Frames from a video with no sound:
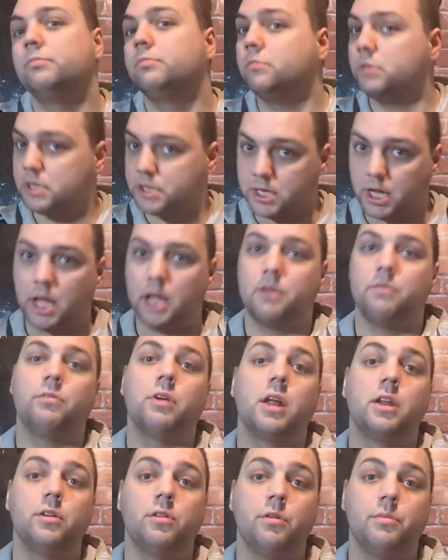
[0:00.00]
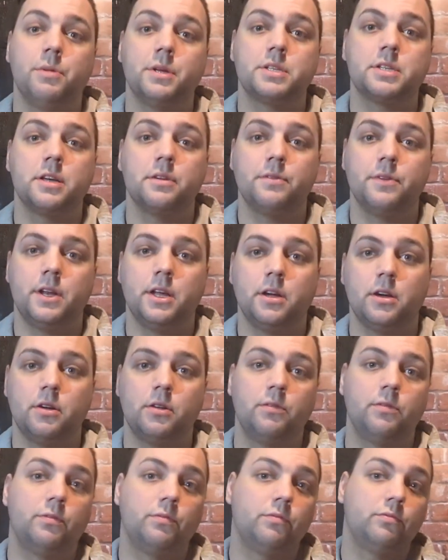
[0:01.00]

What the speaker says: Once again, when I do a biscuit video,